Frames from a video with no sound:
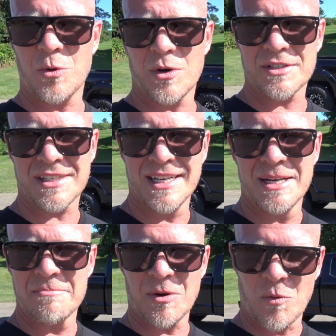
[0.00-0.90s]
course,
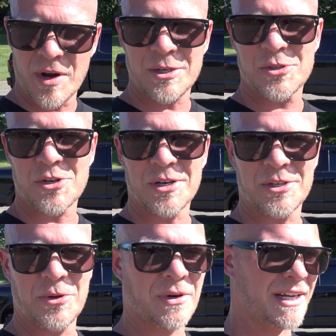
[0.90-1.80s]
but when you
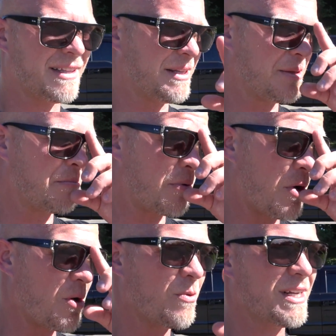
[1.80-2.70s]
start doing it, the
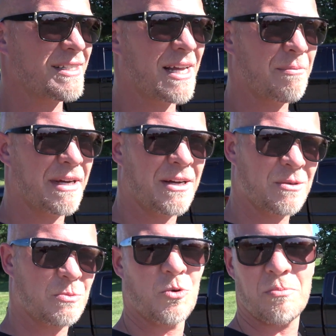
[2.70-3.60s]
pro is that it
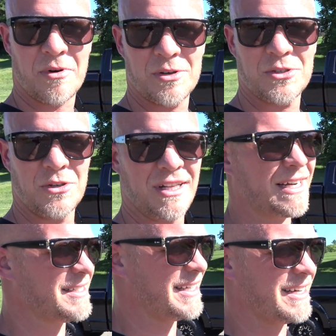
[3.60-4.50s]
becomes more
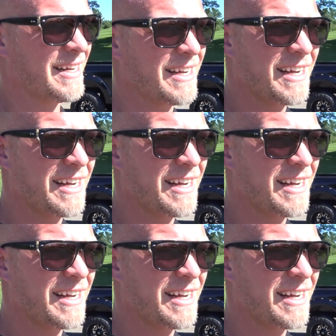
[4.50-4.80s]
personalized and